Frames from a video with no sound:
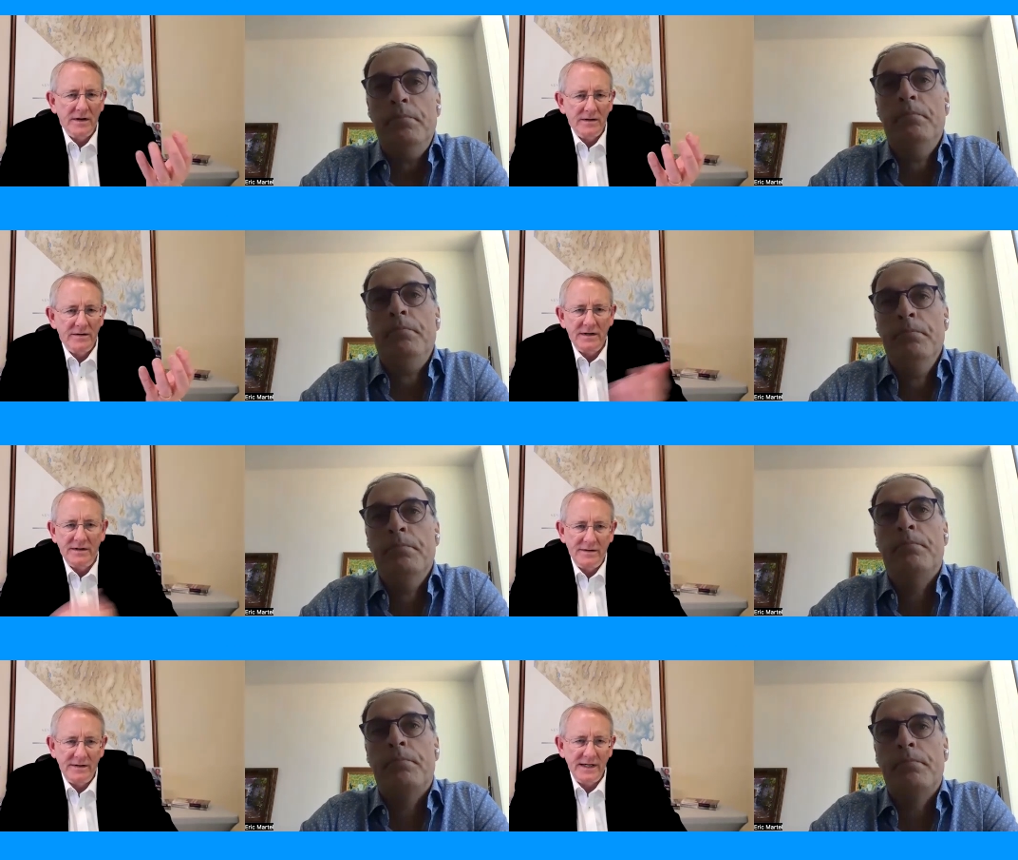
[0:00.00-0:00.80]
Speaker 1: The
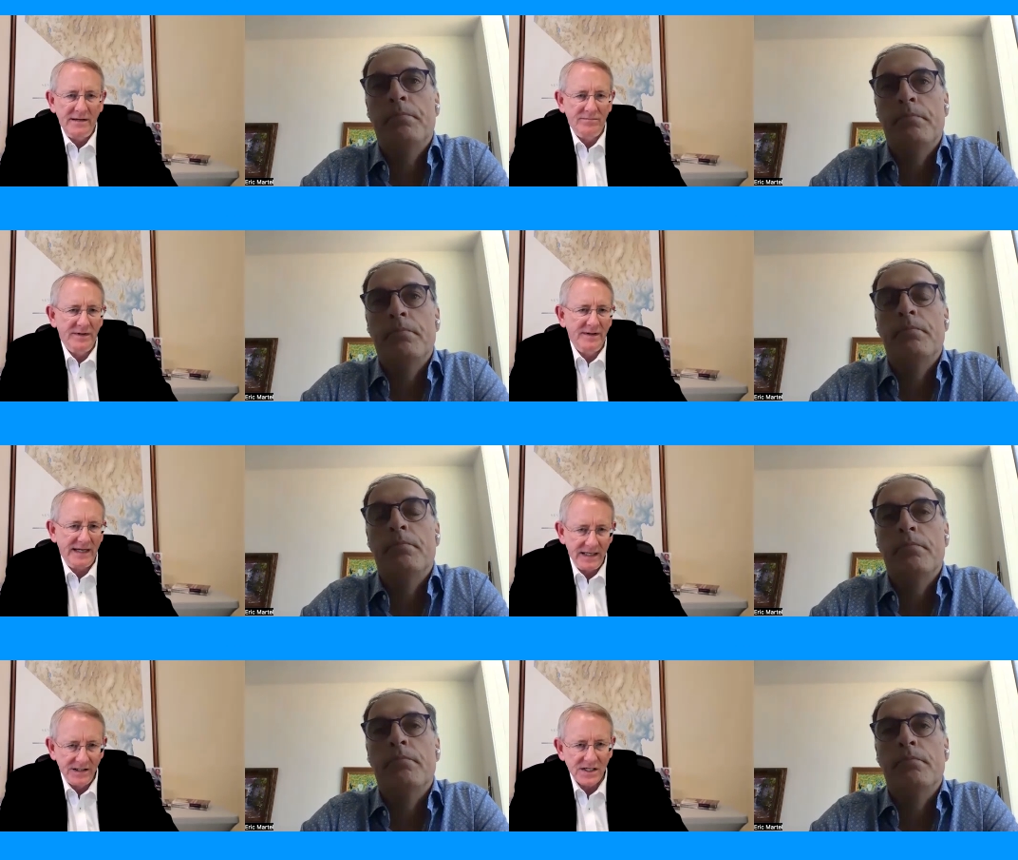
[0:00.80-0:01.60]
the the
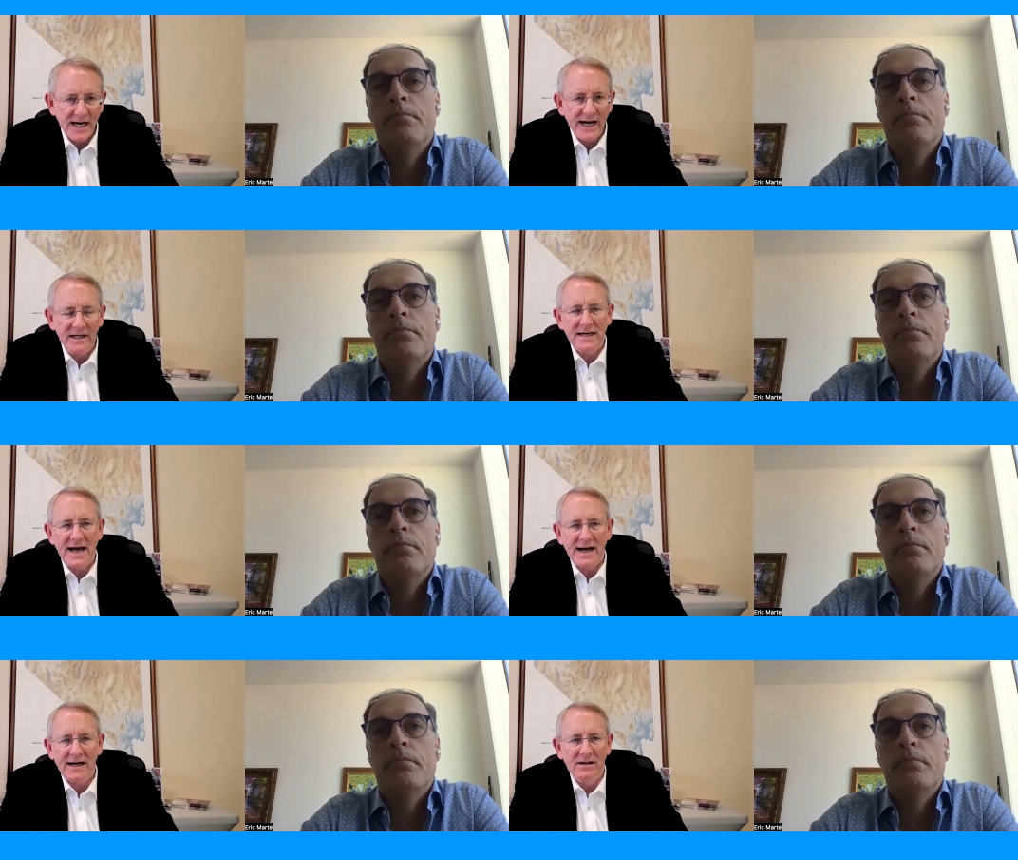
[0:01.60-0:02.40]
the inside
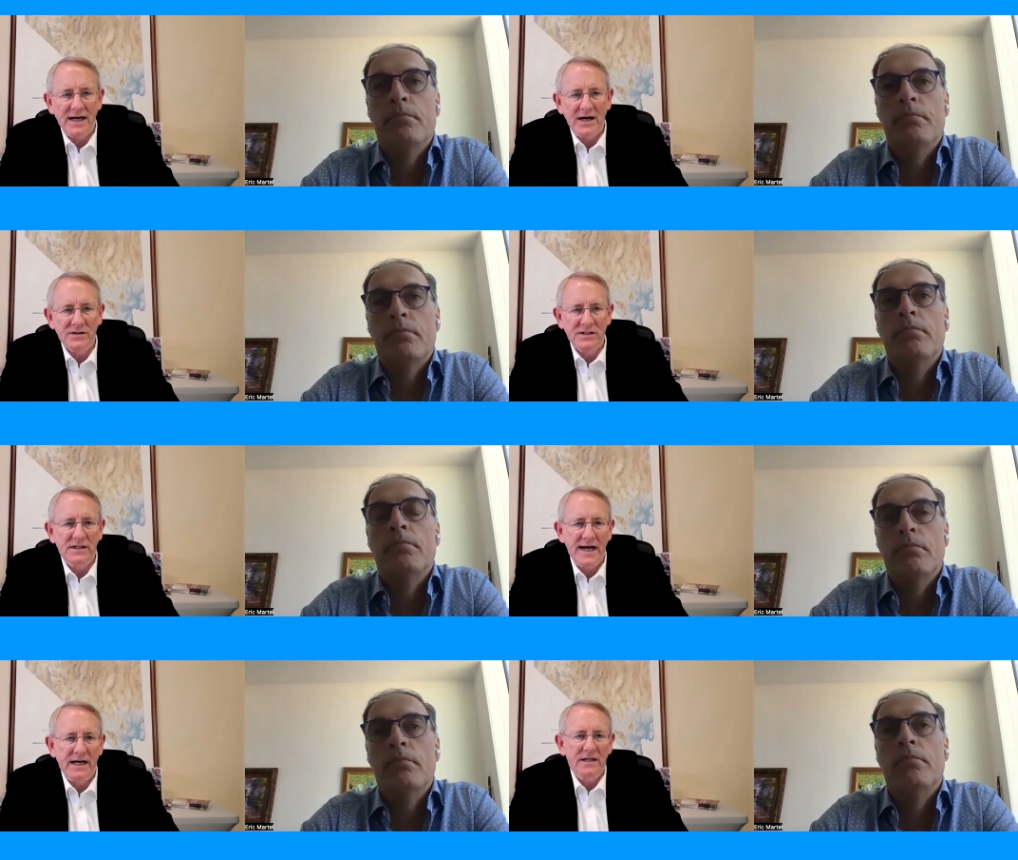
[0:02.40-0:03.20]
attack allows
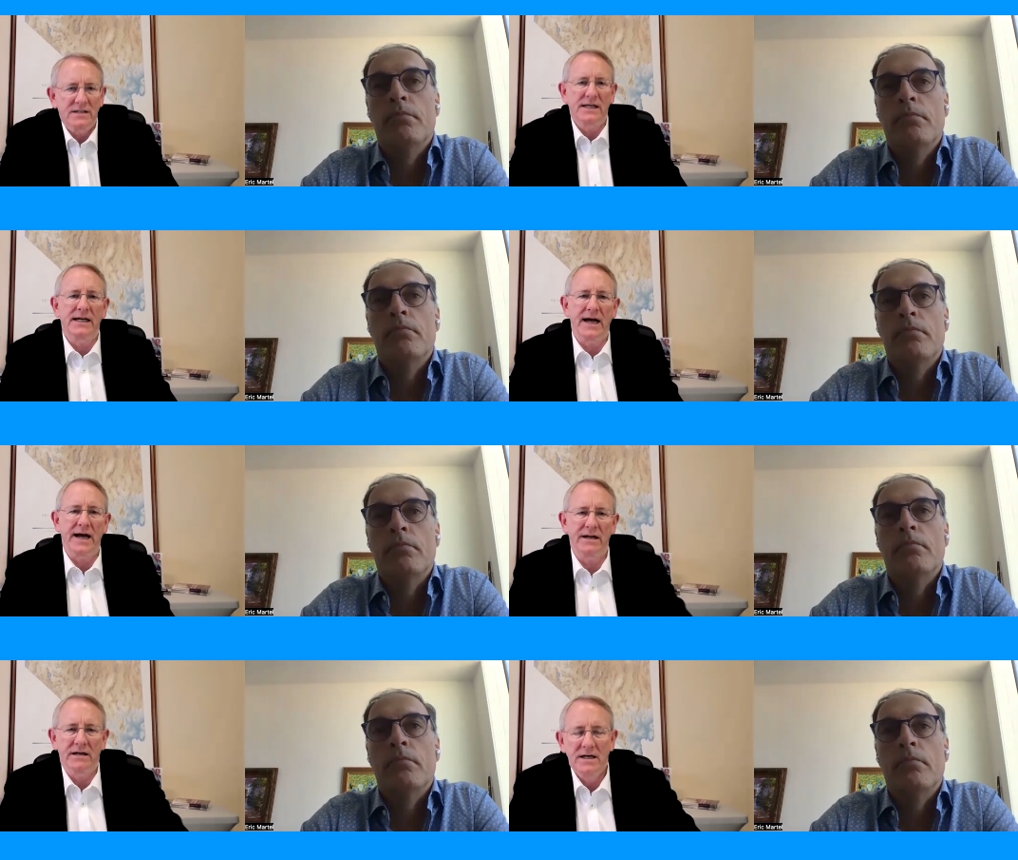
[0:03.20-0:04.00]
the tenant to
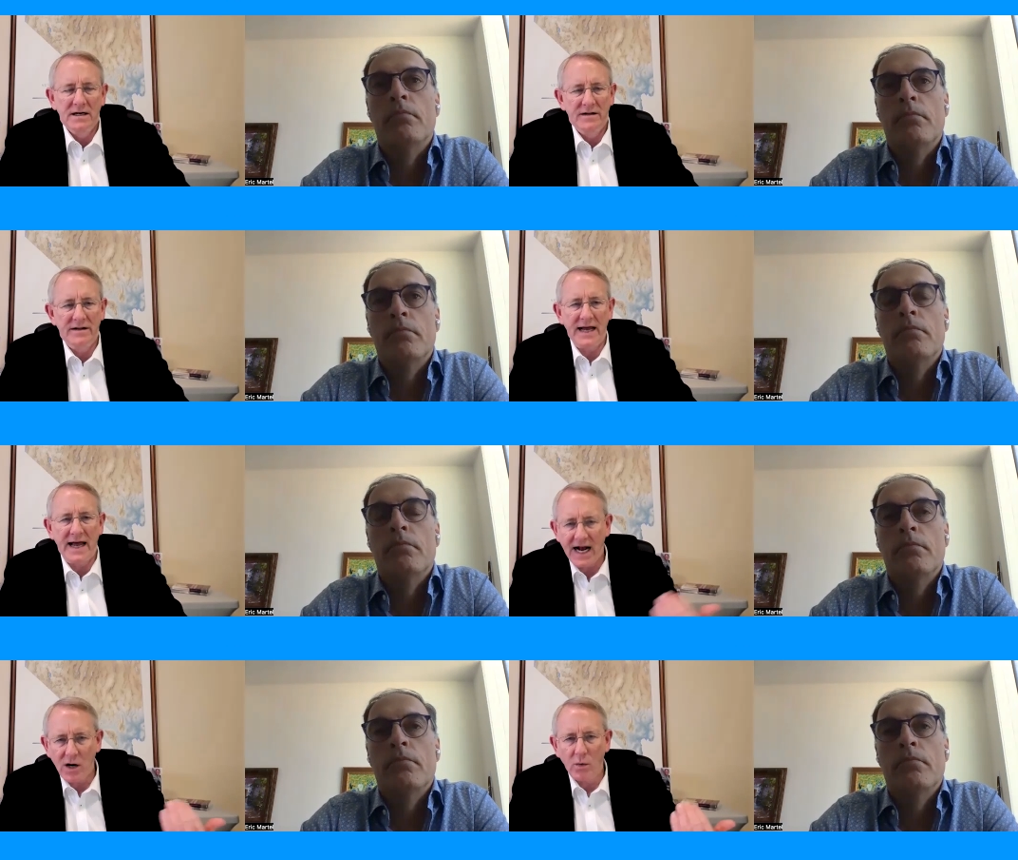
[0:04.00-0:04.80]
get
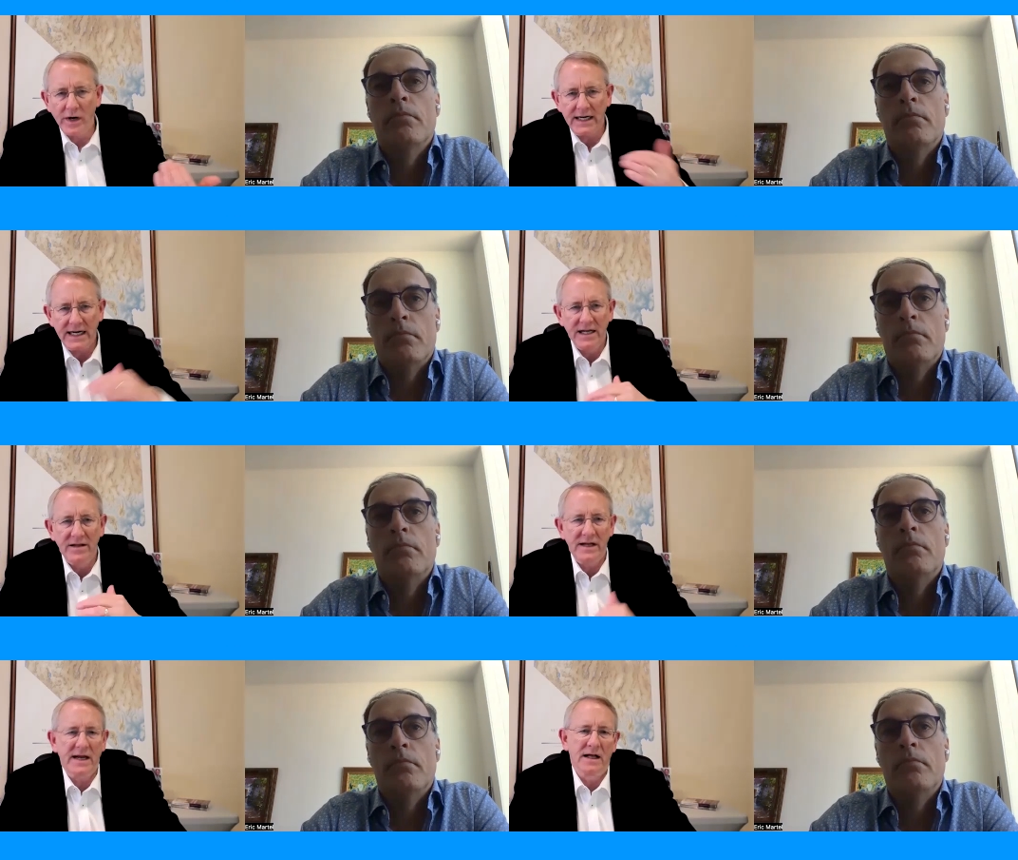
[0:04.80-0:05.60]
the equity
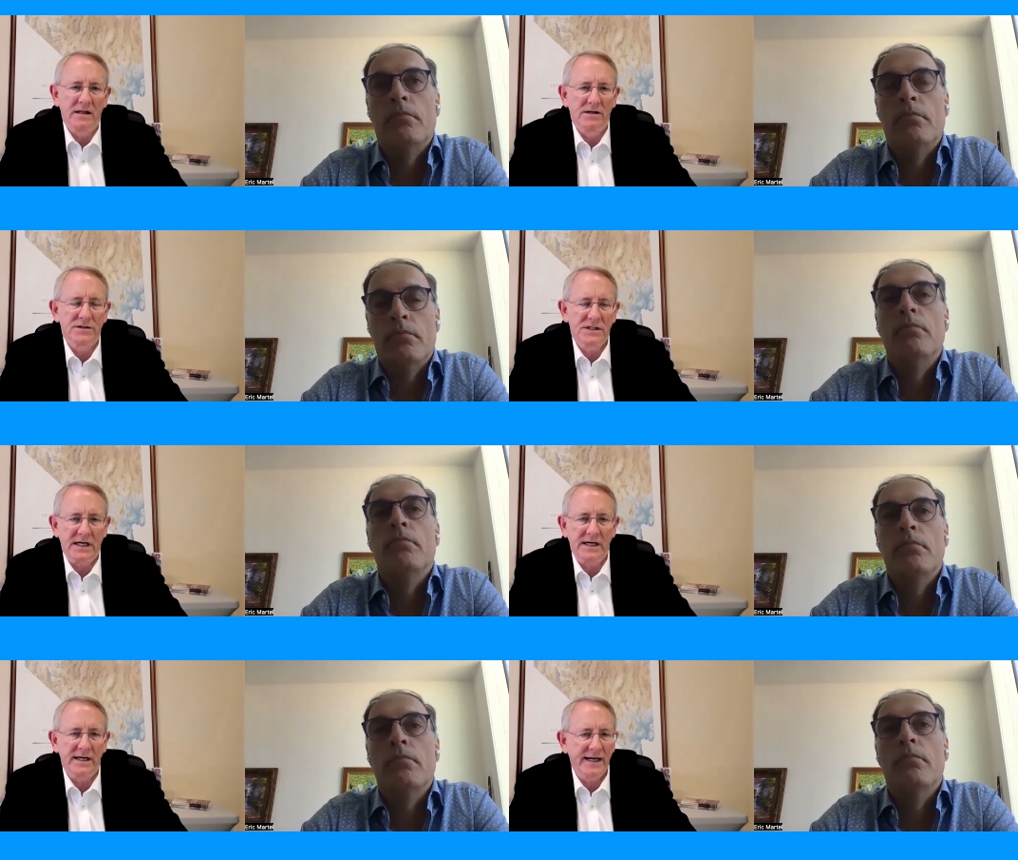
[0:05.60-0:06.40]
in the
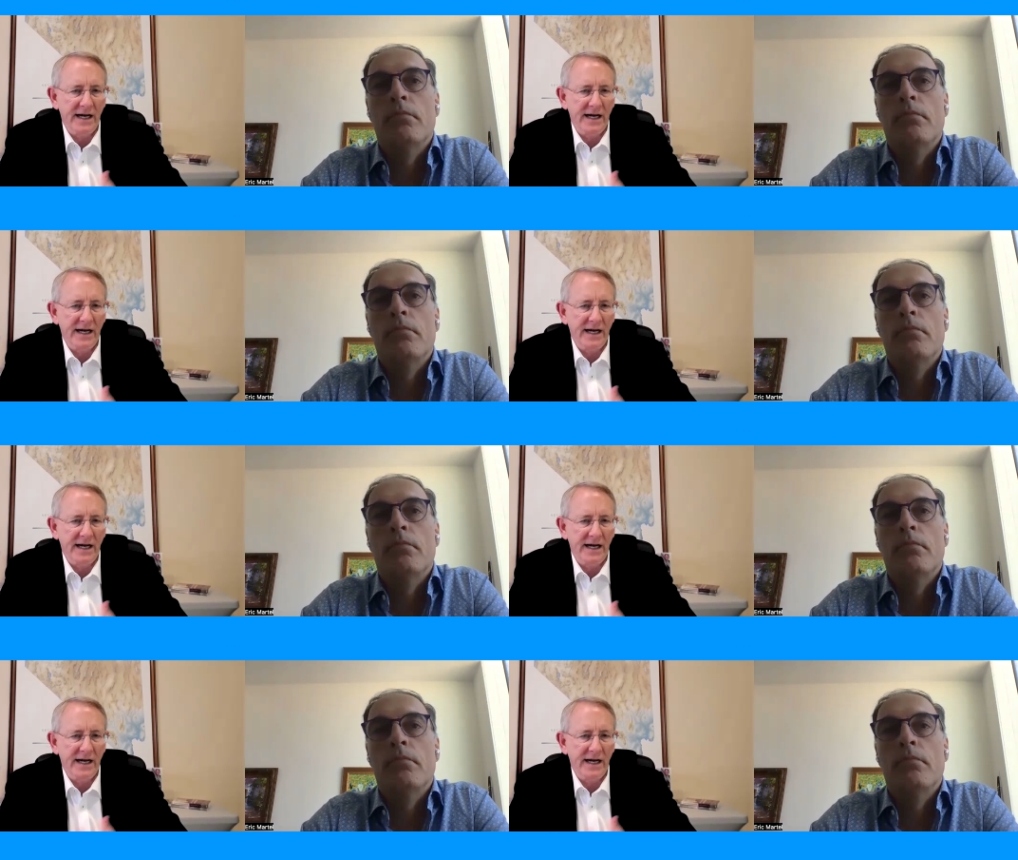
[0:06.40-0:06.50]
LLC.